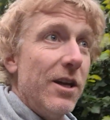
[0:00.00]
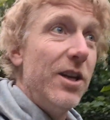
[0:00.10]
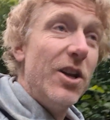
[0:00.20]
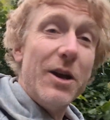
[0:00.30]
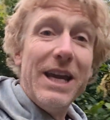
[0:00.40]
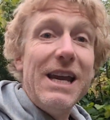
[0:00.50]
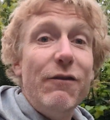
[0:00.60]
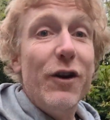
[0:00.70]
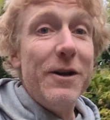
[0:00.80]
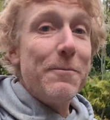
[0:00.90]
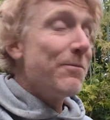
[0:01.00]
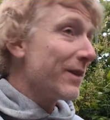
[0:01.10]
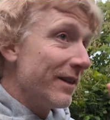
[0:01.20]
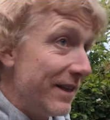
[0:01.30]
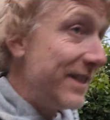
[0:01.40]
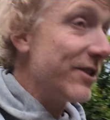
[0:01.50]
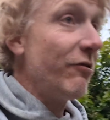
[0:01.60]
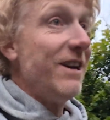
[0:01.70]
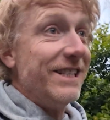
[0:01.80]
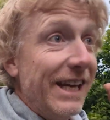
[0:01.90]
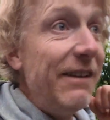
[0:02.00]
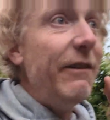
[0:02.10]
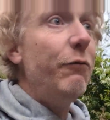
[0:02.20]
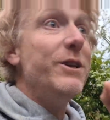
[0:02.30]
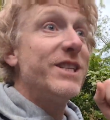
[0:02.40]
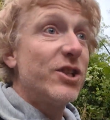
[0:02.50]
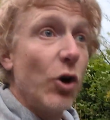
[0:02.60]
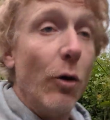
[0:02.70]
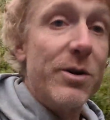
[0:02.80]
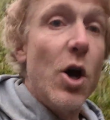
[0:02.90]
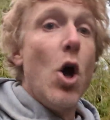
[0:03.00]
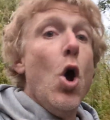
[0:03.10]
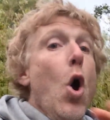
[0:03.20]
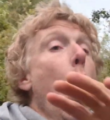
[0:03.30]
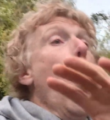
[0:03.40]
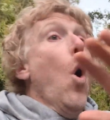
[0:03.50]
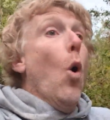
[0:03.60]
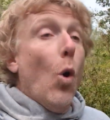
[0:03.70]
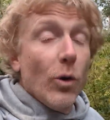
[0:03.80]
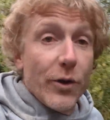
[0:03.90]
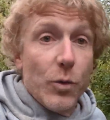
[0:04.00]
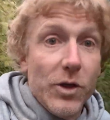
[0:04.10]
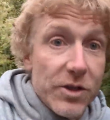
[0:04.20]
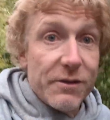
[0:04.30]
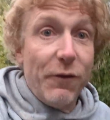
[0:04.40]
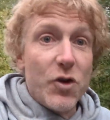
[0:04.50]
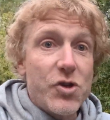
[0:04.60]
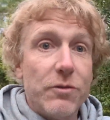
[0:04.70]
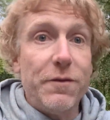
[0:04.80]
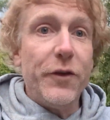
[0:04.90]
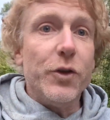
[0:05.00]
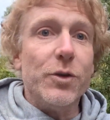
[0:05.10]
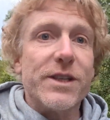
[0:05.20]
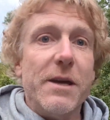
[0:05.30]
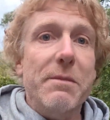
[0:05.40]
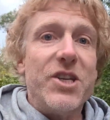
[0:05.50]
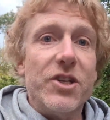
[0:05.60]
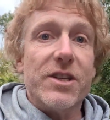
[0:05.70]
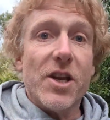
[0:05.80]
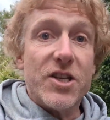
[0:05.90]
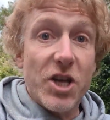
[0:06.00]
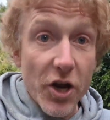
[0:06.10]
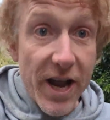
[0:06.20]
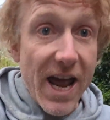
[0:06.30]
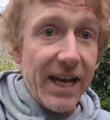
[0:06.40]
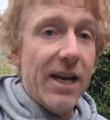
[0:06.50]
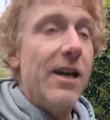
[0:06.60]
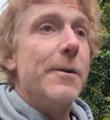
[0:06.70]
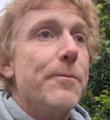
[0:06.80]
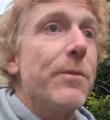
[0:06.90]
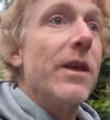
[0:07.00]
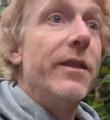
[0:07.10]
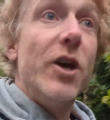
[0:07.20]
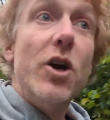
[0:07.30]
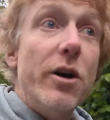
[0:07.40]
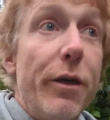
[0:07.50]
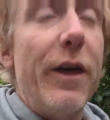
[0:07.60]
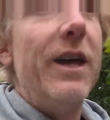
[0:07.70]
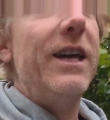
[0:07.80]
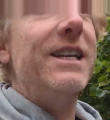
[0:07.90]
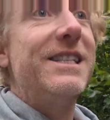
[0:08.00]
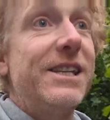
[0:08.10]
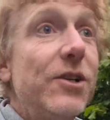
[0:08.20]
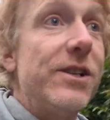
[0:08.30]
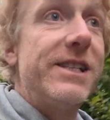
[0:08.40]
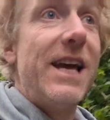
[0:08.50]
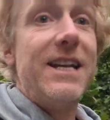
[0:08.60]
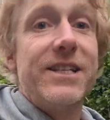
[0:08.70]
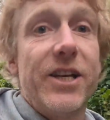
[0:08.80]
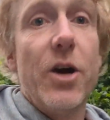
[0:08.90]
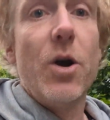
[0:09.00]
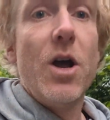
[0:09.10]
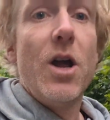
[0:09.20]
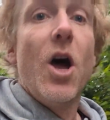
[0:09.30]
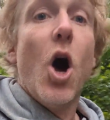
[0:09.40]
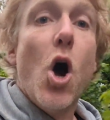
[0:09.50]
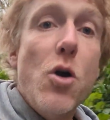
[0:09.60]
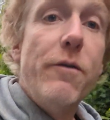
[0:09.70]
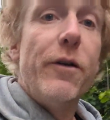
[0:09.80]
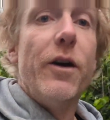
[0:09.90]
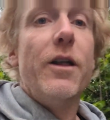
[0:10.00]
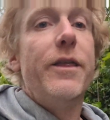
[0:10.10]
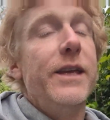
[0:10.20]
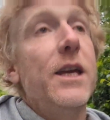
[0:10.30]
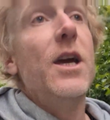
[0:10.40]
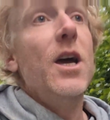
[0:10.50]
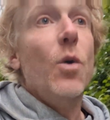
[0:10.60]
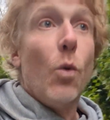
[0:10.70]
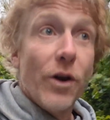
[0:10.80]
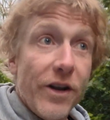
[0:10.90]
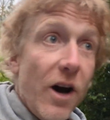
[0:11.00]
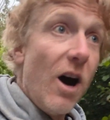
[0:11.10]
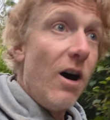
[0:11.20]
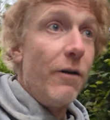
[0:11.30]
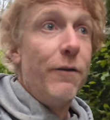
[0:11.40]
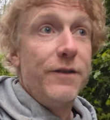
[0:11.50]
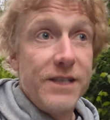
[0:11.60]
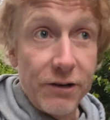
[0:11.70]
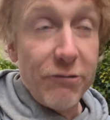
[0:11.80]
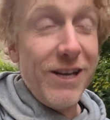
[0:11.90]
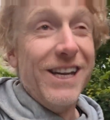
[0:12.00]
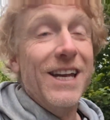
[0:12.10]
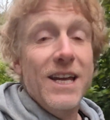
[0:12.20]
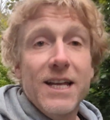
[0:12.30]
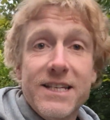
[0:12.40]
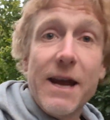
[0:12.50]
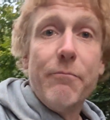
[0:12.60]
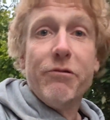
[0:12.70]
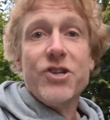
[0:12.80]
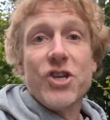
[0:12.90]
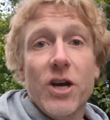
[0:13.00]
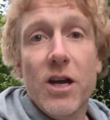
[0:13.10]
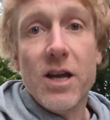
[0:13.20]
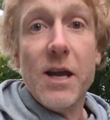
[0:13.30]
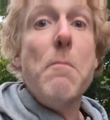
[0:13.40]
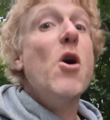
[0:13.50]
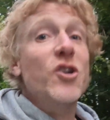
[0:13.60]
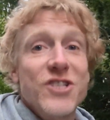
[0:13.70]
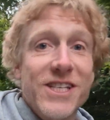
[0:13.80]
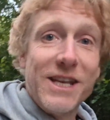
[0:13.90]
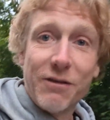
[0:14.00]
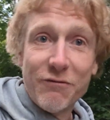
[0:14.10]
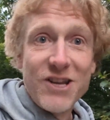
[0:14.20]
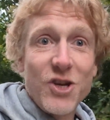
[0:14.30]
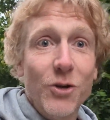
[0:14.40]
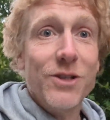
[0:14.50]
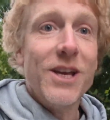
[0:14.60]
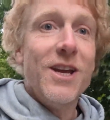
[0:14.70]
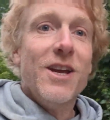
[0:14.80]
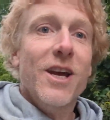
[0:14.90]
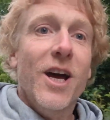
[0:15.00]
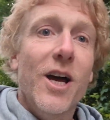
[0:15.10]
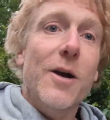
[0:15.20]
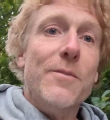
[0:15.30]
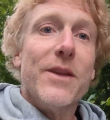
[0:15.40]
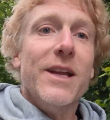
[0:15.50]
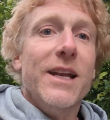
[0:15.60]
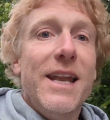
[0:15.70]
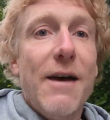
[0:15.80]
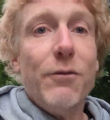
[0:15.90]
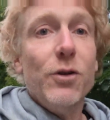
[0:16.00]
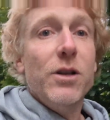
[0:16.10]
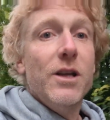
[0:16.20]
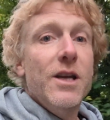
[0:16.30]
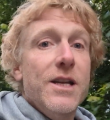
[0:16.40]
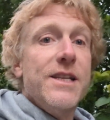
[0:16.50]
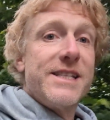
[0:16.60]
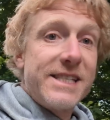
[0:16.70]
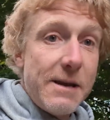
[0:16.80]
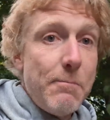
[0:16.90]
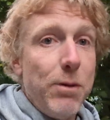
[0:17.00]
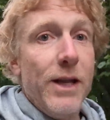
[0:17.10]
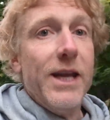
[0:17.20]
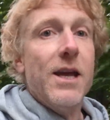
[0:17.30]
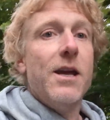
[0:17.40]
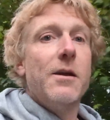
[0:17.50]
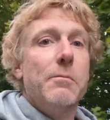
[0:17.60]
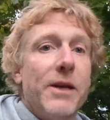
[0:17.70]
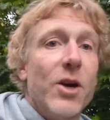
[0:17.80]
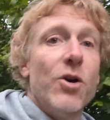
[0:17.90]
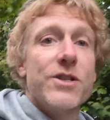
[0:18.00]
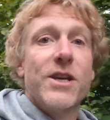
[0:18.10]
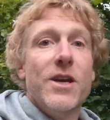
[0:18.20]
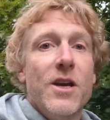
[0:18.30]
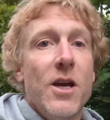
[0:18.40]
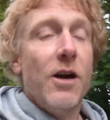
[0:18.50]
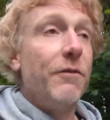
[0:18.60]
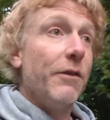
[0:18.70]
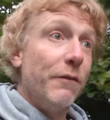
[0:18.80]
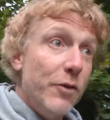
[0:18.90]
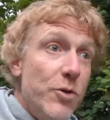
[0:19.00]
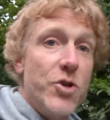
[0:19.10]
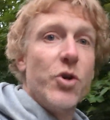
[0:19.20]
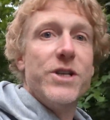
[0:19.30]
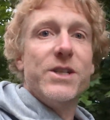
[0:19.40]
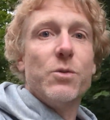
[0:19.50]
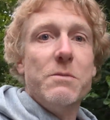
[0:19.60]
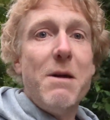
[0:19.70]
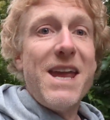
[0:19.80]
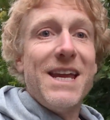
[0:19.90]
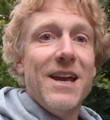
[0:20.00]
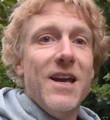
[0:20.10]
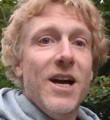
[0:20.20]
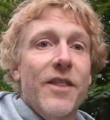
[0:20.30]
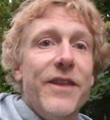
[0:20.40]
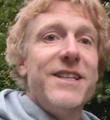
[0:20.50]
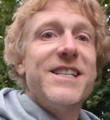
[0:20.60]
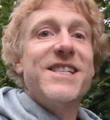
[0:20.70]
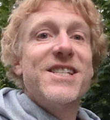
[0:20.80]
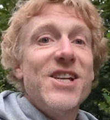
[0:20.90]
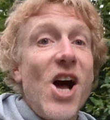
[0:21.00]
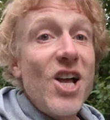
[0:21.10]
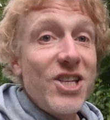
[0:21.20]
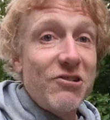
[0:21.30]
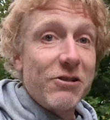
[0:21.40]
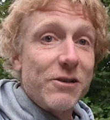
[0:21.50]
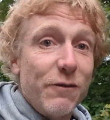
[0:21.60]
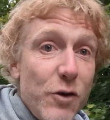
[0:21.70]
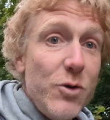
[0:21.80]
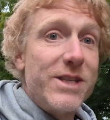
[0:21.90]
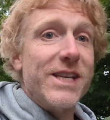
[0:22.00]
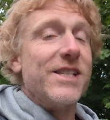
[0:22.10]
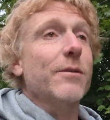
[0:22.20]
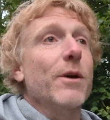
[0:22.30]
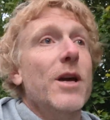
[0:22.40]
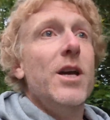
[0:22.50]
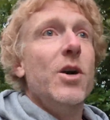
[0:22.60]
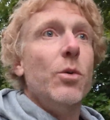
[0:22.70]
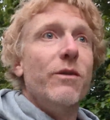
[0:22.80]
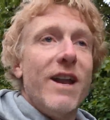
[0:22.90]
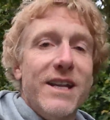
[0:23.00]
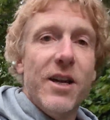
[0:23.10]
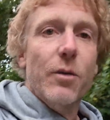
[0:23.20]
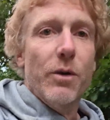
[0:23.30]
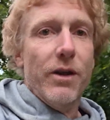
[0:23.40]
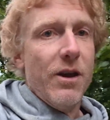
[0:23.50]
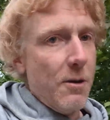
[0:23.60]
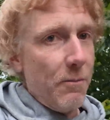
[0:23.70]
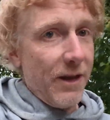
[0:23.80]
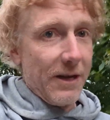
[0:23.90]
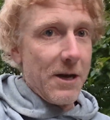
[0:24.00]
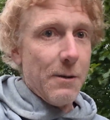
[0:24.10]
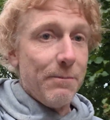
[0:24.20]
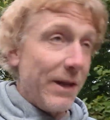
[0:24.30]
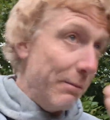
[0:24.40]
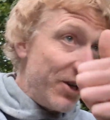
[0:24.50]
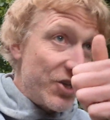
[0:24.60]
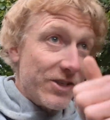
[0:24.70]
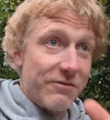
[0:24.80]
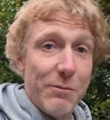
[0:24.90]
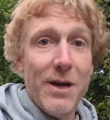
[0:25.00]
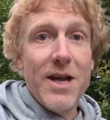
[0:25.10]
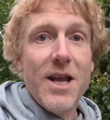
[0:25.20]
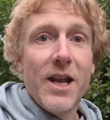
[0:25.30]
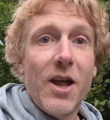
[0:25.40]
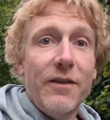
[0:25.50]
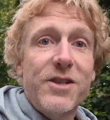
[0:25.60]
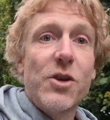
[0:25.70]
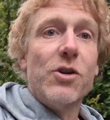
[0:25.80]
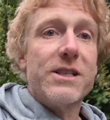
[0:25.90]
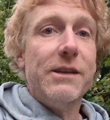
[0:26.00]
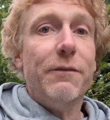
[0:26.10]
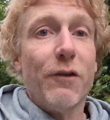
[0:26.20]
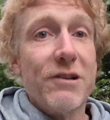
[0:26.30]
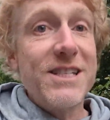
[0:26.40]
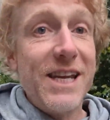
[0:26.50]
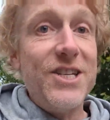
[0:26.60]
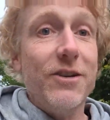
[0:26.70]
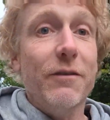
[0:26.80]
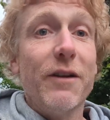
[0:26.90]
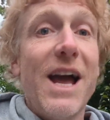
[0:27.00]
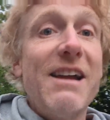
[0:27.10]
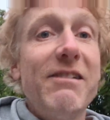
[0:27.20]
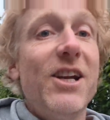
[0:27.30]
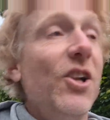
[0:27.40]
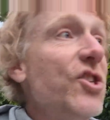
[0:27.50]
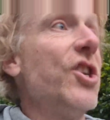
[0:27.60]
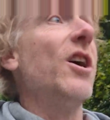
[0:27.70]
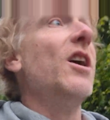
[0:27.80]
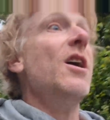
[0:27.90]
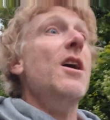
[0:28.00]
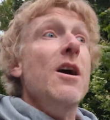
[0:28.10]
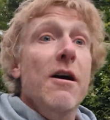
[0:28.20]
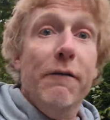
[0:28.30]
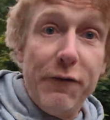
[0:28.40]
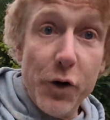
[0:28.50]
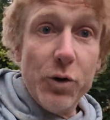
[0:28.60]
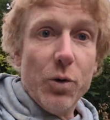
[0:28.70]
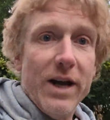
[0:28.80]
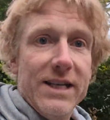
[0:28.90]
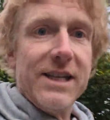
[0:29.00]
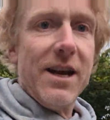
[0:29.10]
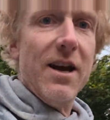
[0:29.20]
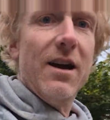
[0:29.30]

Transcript: You know, even, this is crazy, even if we stopped all of the world's fossil fuels emissions today, the Earth is still set to go over the 1.5 degree temperature emergency threshold level, simply because of the food choices we make and the disastrous food system we've ended up with. Think emissions from livestock, deforestation for agriculture, food waste.